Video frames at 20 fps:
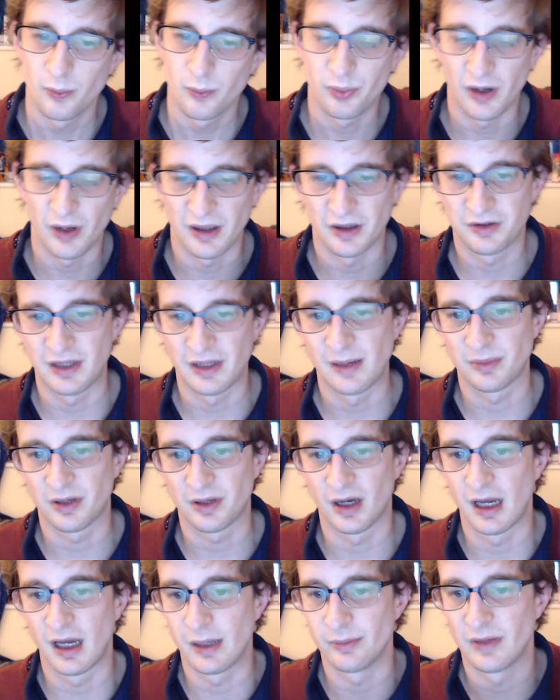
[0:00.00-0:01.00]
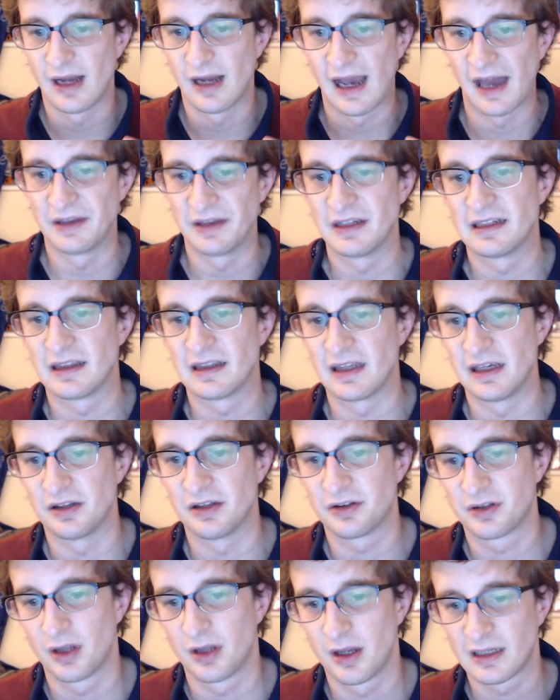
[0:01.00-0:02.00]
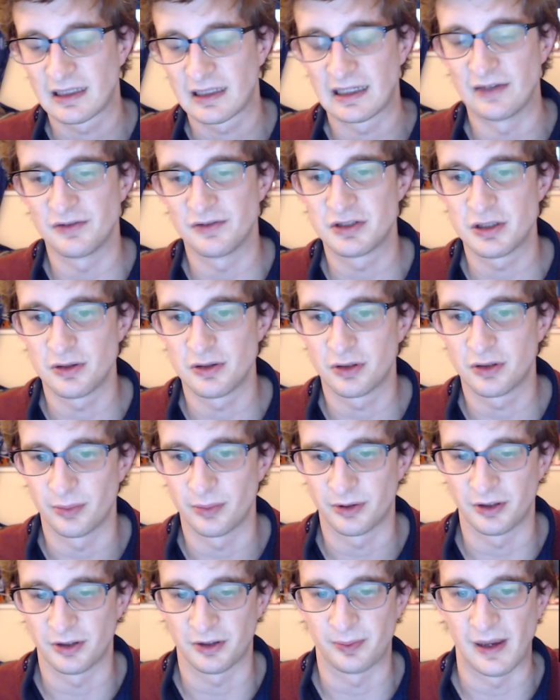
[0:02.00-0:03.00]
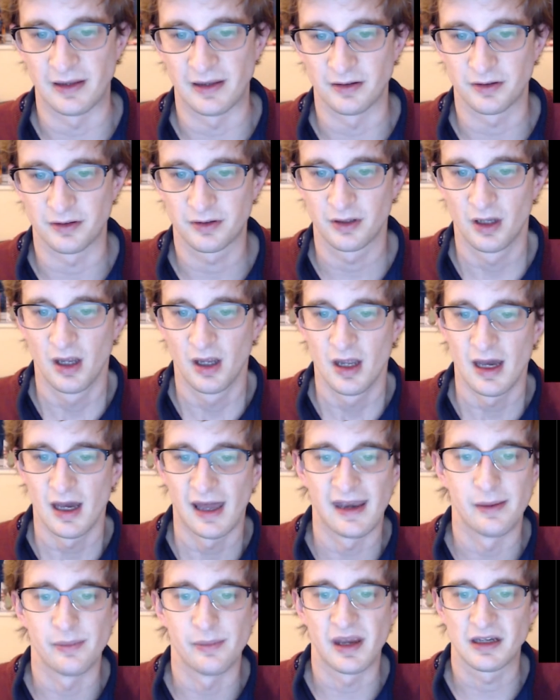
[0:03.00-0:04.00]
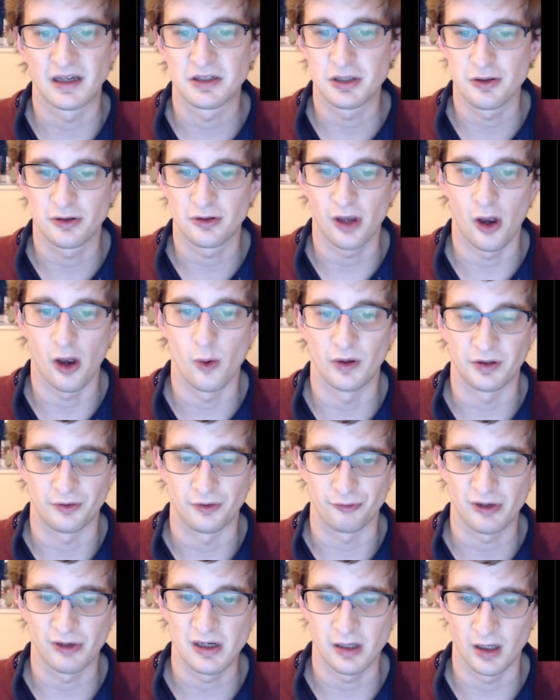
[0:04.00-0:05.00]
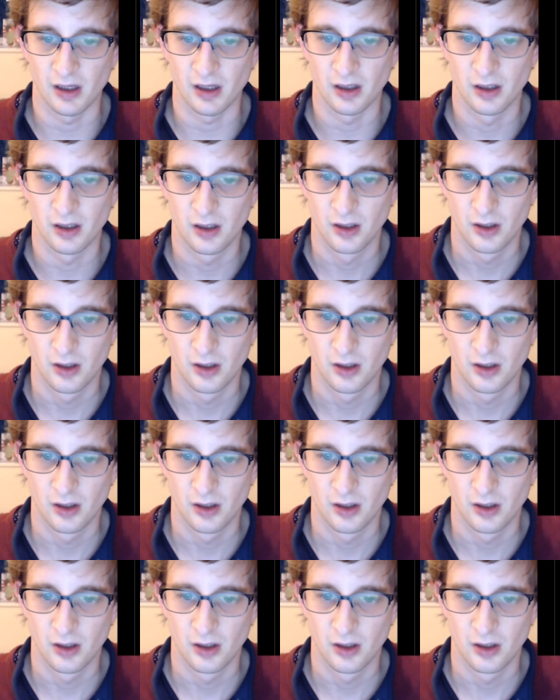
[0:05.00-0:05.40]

But at the same time, adding this gives you some suspense and it makes you go as a reader,